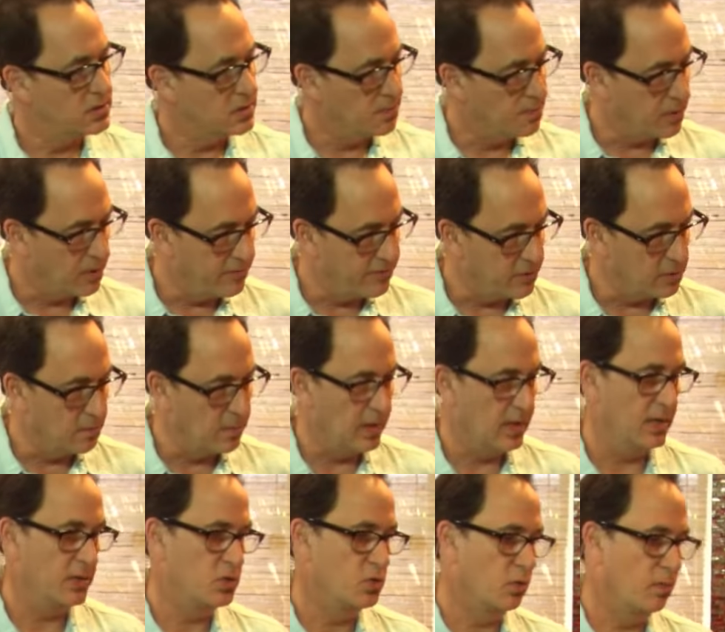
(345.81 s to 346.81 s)
It's a perfect
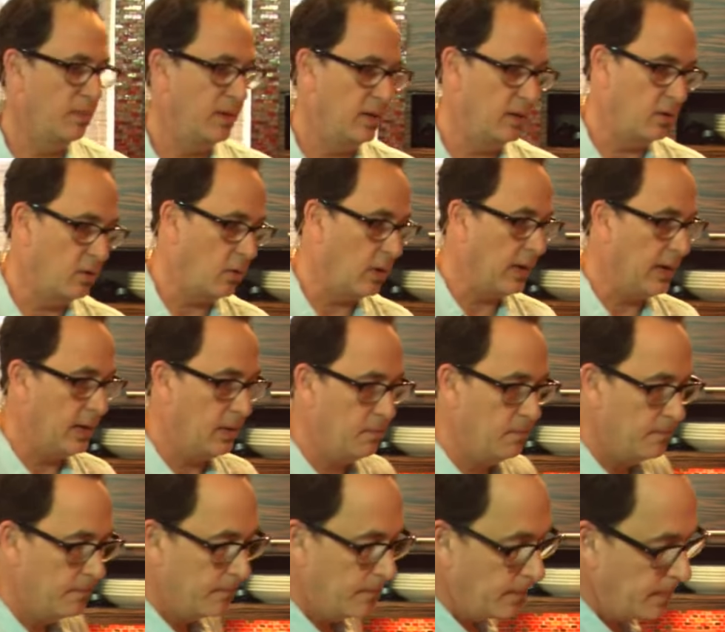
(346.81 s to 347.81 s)
match. Old Bay and
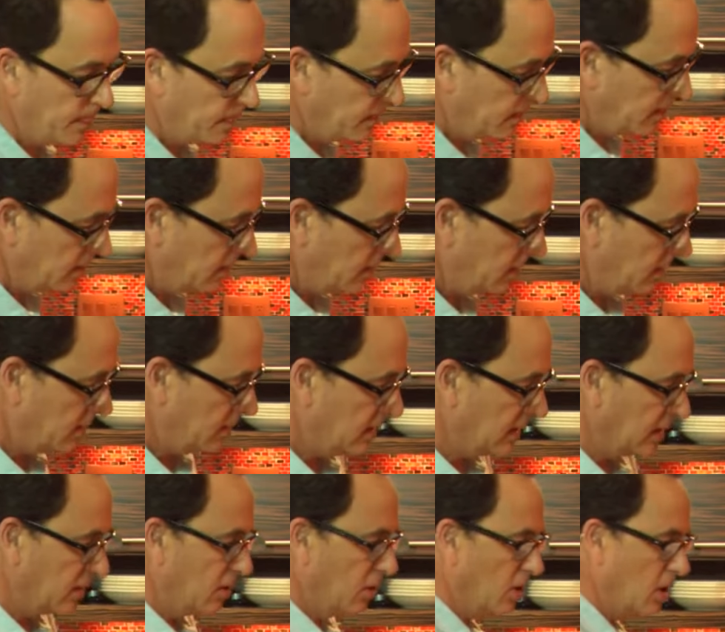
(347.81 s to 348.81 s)
crab.
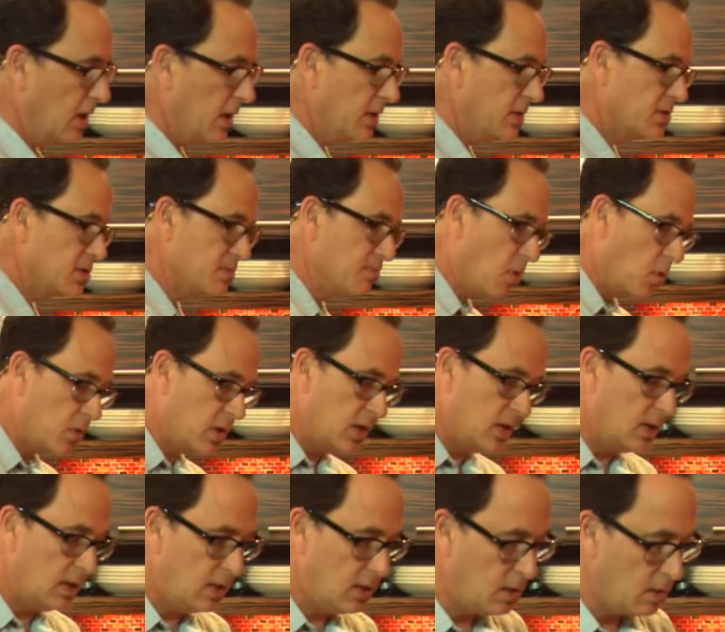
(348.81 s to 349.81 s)
Getting hot,
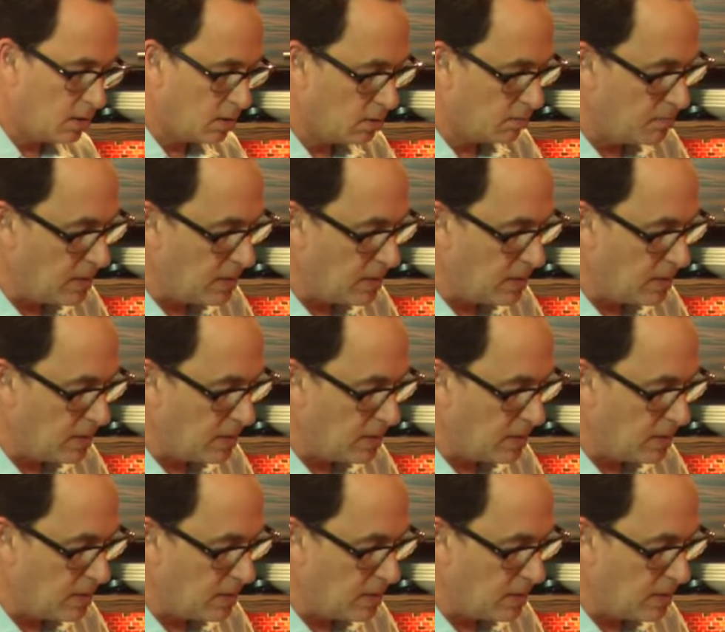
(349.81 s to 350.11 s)
smoking here.